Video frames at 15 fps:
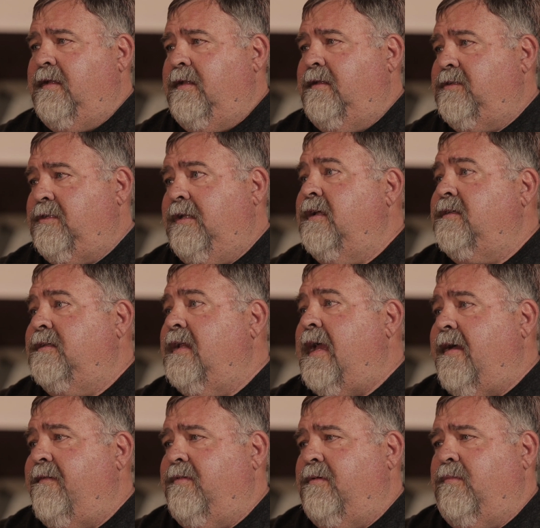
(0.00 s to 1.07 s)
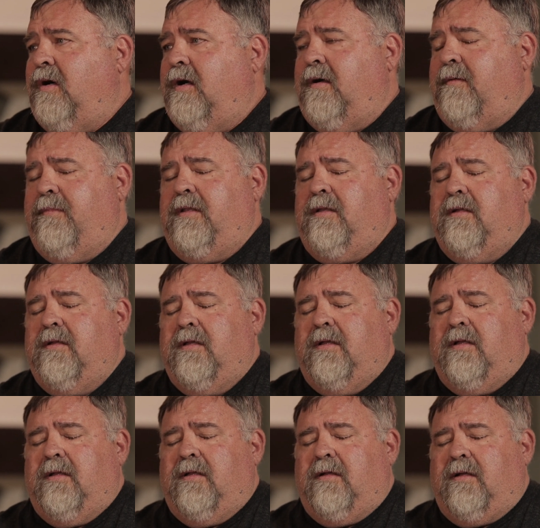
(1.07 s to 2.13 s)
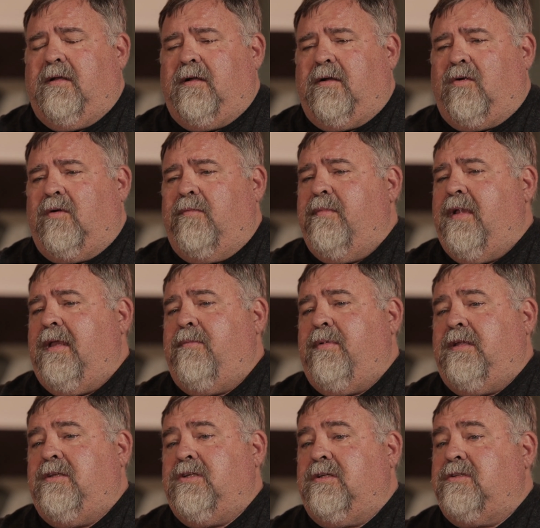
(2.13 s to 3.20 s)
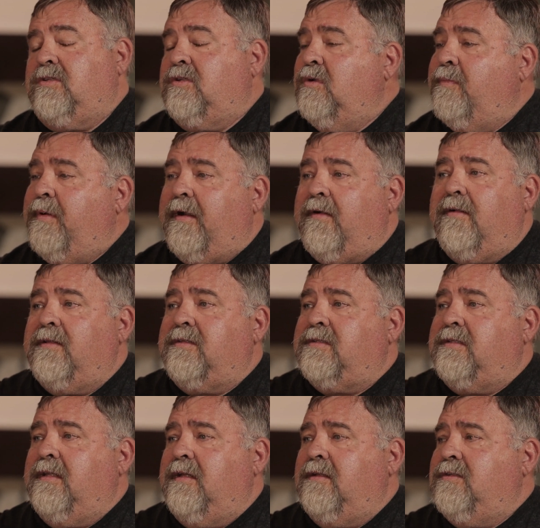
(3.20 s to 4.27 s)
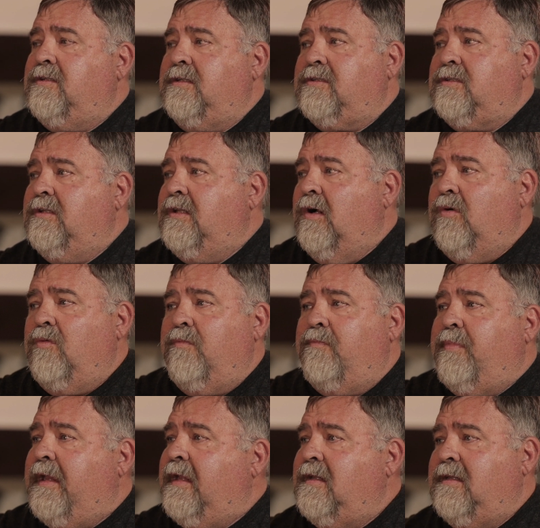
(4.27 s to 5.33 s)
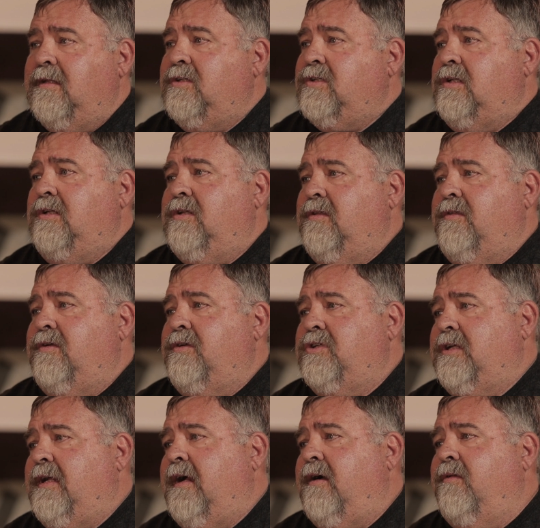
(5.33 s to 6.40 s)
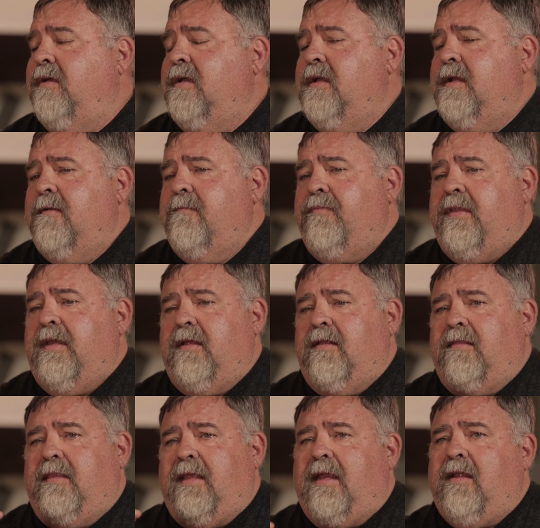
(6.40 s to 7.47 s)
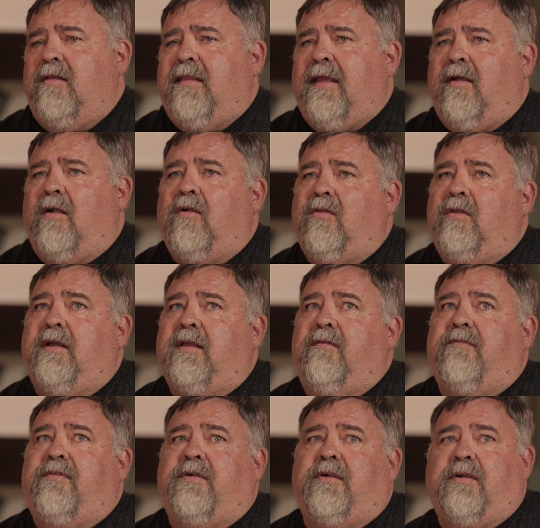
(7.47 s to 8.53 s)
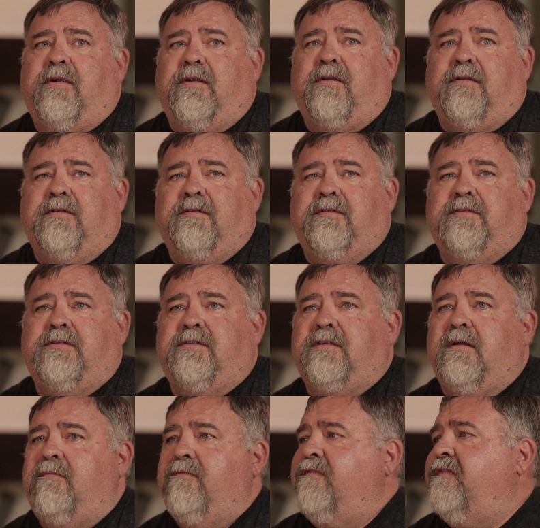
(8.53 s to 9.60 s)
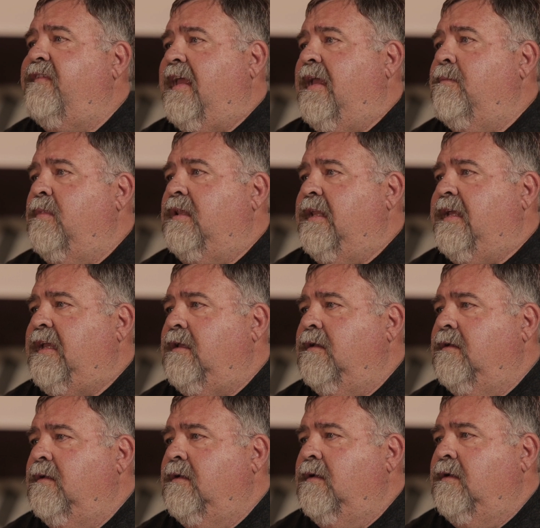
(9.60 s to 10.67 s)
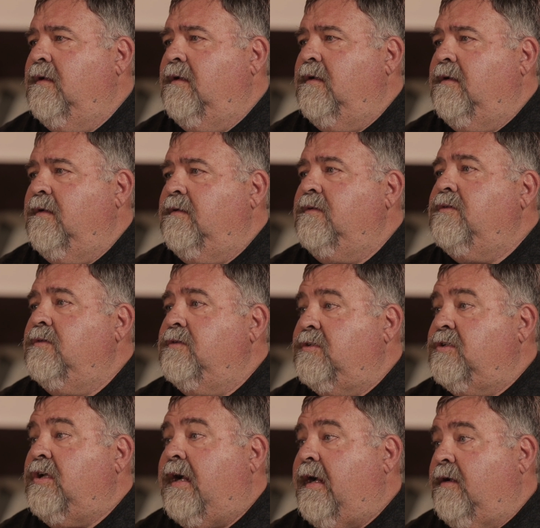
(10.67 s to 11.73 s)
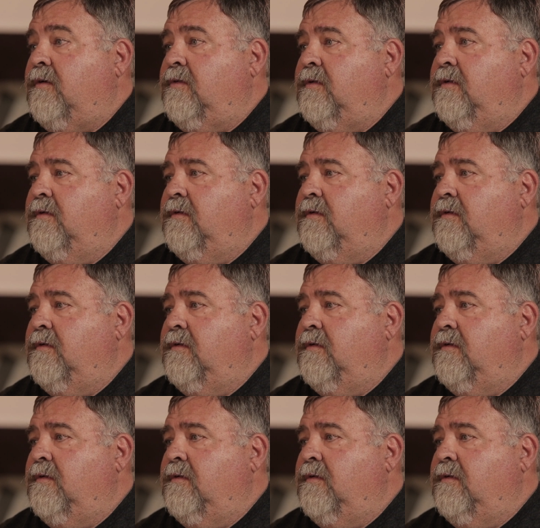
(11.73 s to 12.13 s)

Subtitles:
that she doesn't have a mom, and or maybe just two parents that just don't pay attention to their child. They aren't looking for some family child.